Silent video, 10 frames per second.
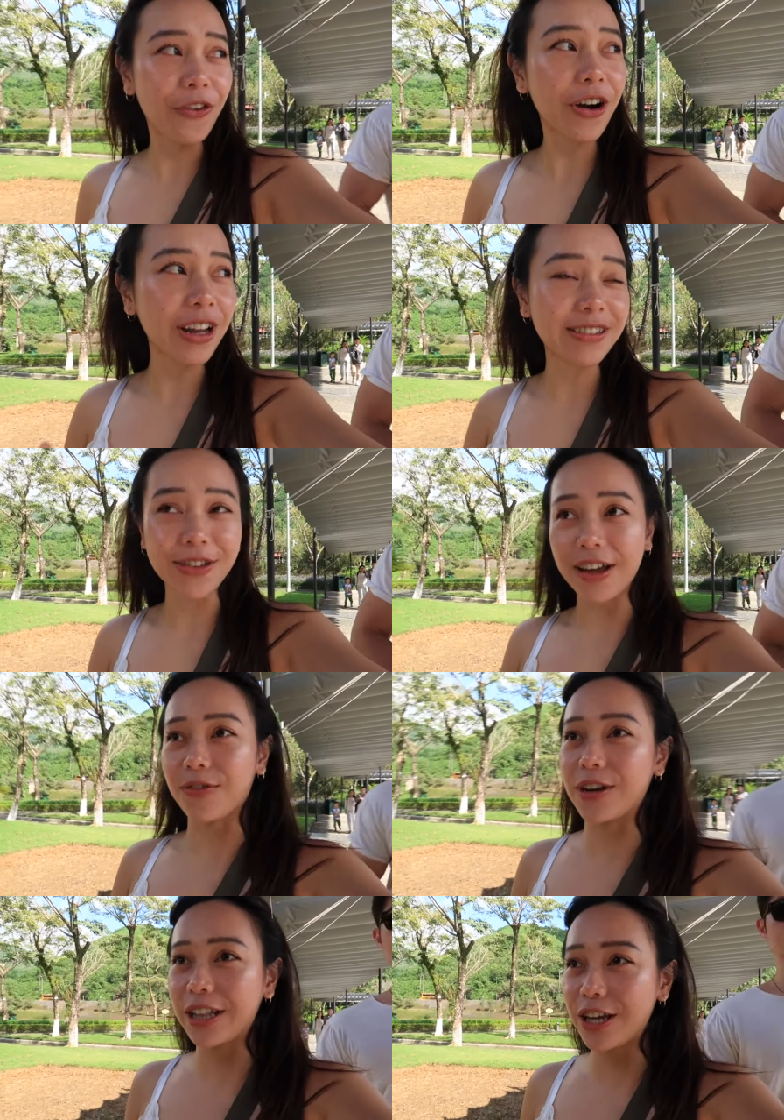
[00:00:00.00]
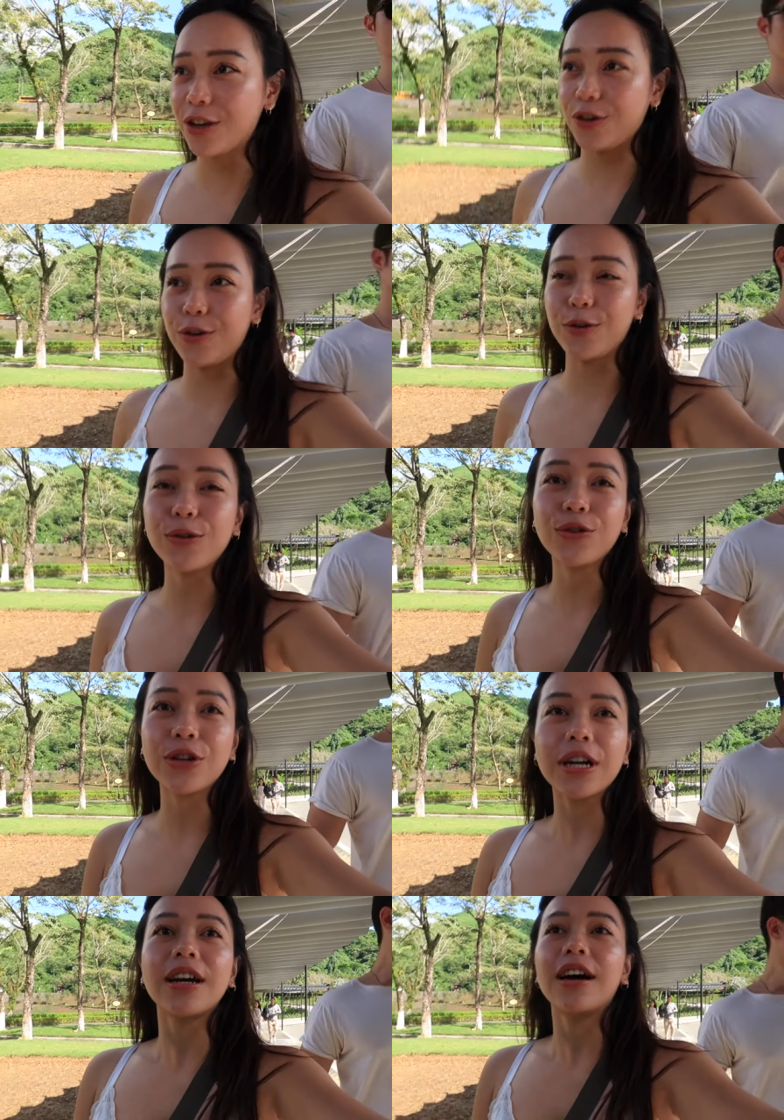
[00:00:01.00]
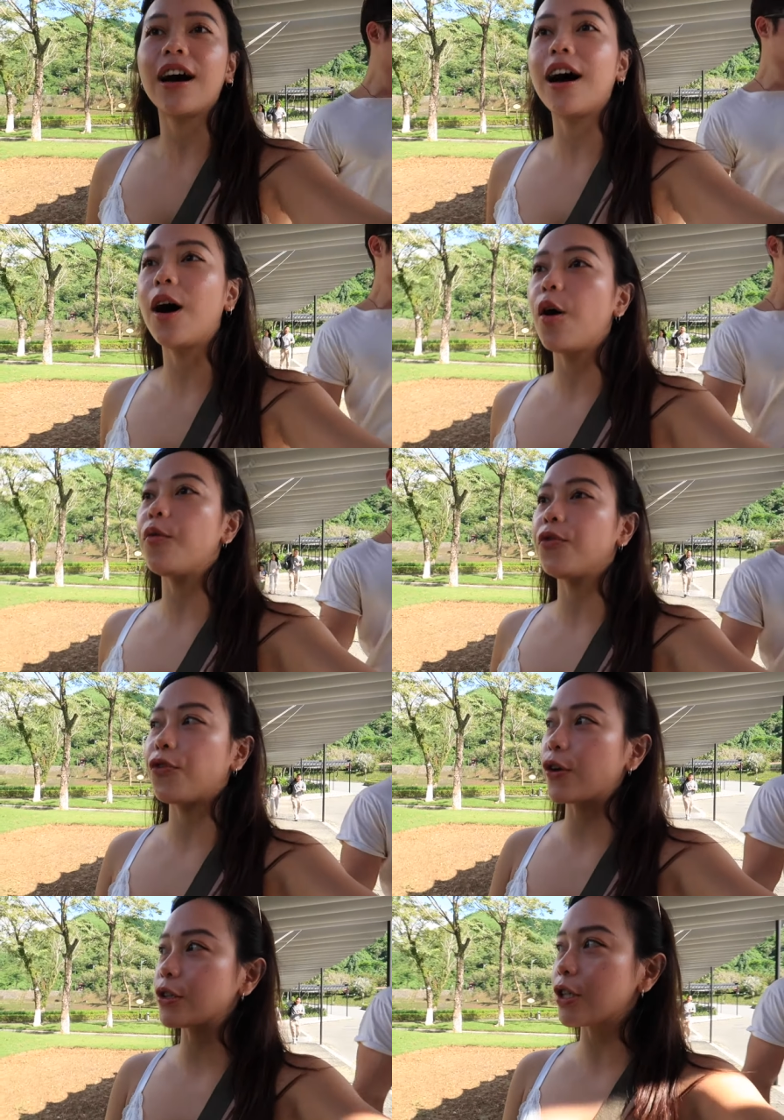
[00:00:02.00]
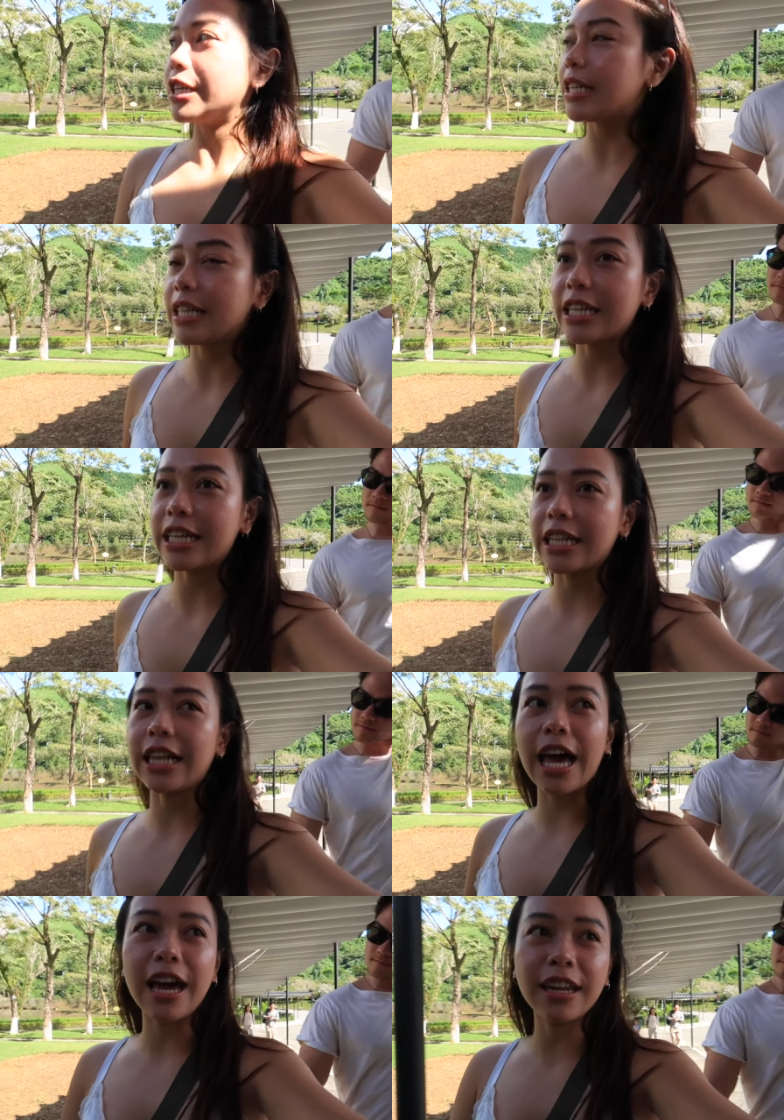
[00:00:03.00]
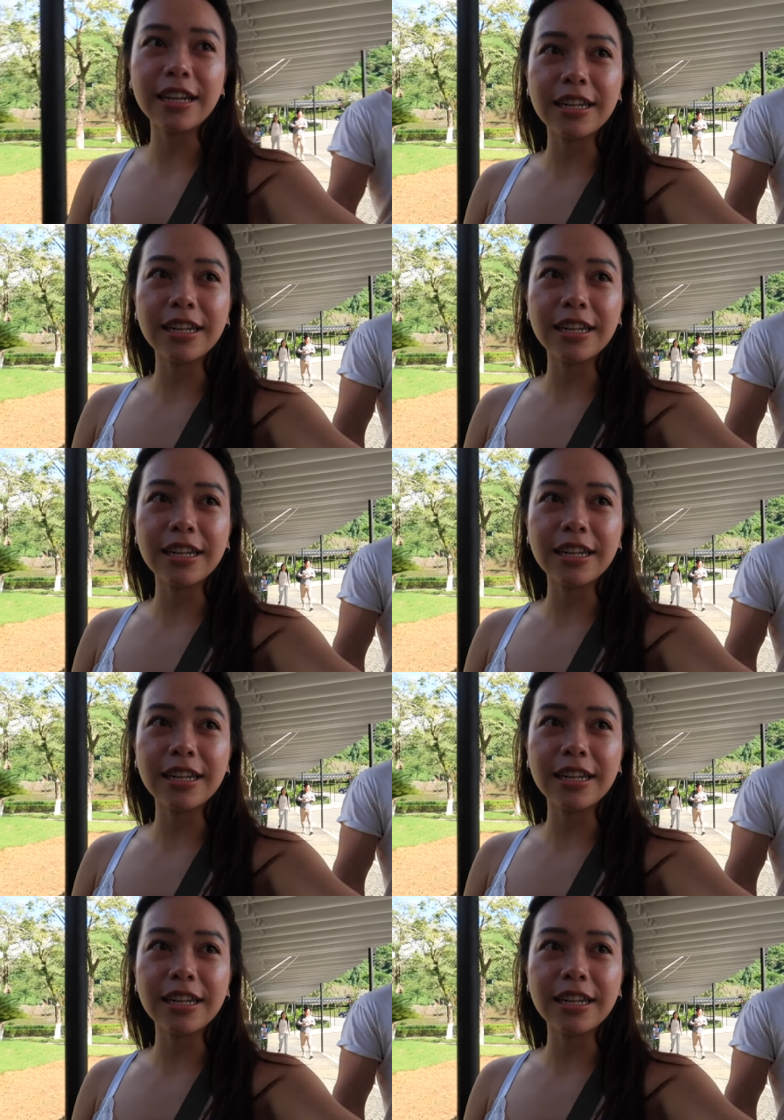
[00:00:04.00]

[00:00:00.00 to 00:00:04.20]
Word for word: far, it's like really huge. Um, fortunately, the line